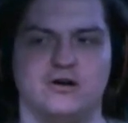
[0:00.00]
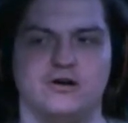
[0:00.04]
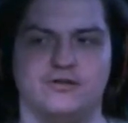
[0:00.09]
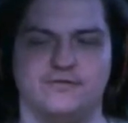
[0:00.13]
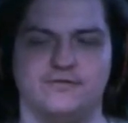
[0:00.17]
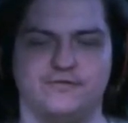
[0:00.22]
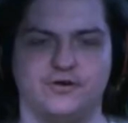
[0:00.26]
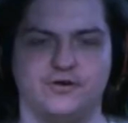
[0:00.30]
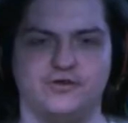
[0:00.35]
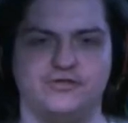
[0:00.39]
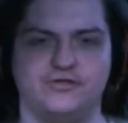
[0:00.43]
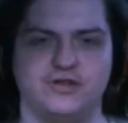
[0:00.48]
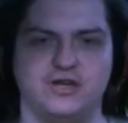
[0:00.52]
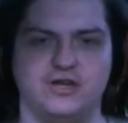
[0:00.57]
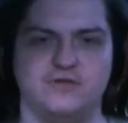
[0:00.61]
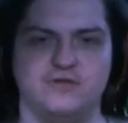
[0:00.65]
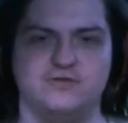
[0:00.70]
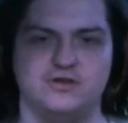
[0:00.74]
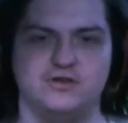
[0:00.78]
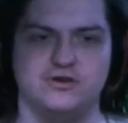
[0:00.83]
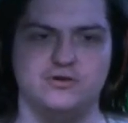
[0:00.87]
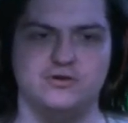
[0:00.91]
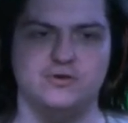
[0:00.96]
the first thing you
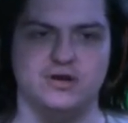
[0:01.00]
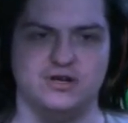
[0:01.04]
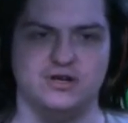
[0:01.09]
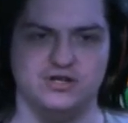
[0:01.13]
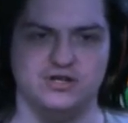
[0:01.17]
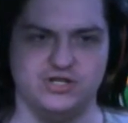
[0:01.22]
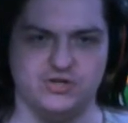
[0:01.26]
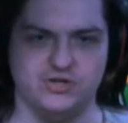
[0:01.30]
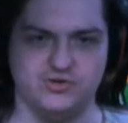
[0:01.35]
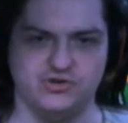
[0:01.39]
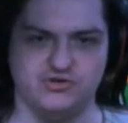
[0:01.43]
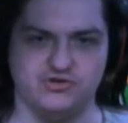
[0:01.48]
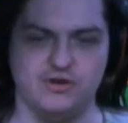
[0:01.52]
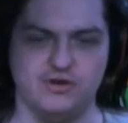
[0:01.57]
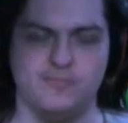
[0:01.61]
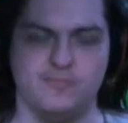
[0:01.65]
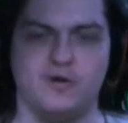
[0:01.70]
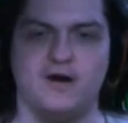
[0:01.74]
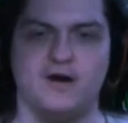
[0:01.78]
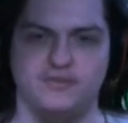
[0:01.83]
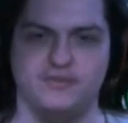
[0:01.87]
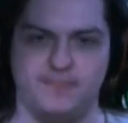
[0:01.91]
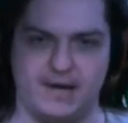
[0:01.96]
do is you strip
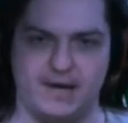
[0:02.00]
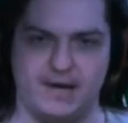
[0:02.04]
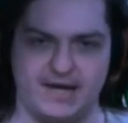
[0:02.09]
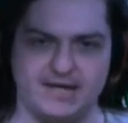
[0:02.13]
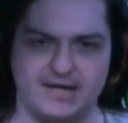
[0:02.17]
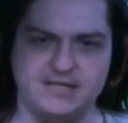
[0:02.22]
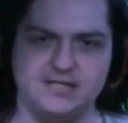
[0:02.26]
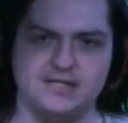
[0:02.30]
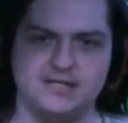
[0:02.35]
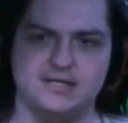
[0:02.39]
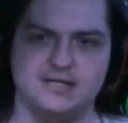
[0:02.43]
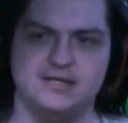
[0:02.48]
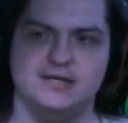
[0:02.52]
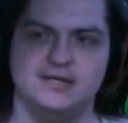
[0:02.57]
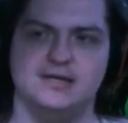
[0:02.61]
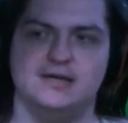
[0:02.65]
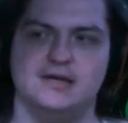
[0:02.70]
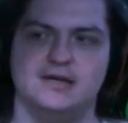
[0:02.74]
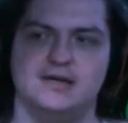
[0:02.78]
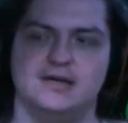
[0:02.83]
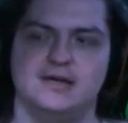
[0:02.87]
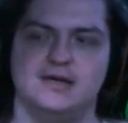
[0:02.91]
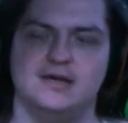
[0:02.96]
off the paint
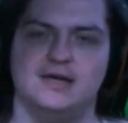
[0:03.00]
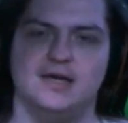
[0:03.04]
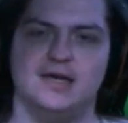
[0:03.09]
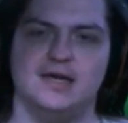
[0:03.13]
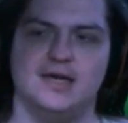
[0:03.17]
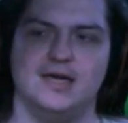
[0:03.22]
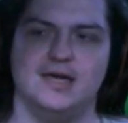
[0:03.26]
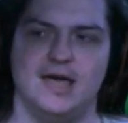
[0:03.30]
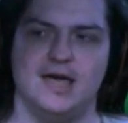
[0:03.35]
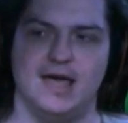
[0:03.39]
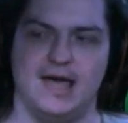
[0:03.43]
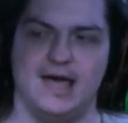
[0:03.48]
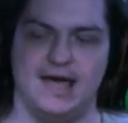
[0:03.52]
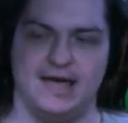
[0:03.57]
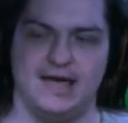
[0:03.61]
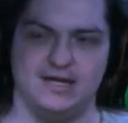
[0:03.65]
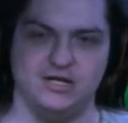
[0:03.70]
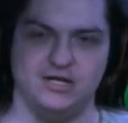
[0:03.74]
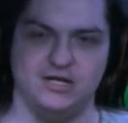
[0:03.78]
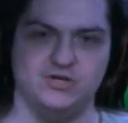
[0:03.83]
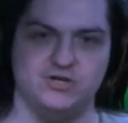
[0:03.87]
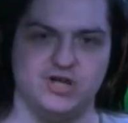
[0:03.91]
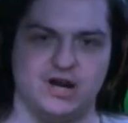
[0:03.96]

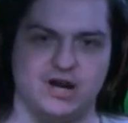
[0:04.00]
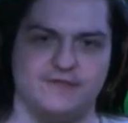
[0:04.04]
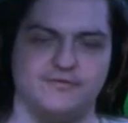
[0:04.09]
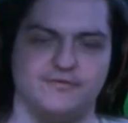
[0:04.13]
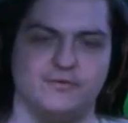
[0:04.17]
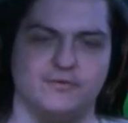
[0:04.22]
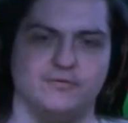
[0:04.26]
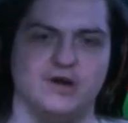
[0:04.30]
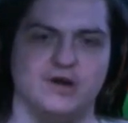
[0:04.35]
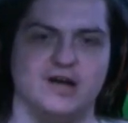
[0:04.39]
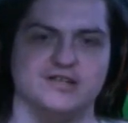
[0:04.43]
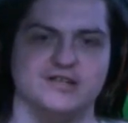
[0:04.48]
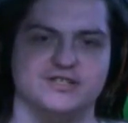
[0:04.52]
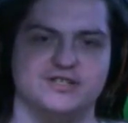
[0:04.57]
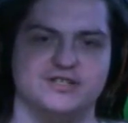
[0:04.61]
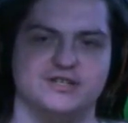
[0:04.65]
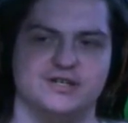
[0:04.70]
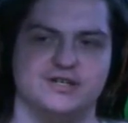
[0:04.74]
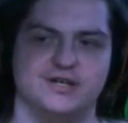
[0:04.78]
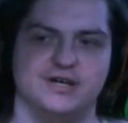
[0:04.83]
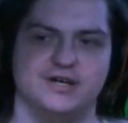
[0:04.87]
and you check for rust.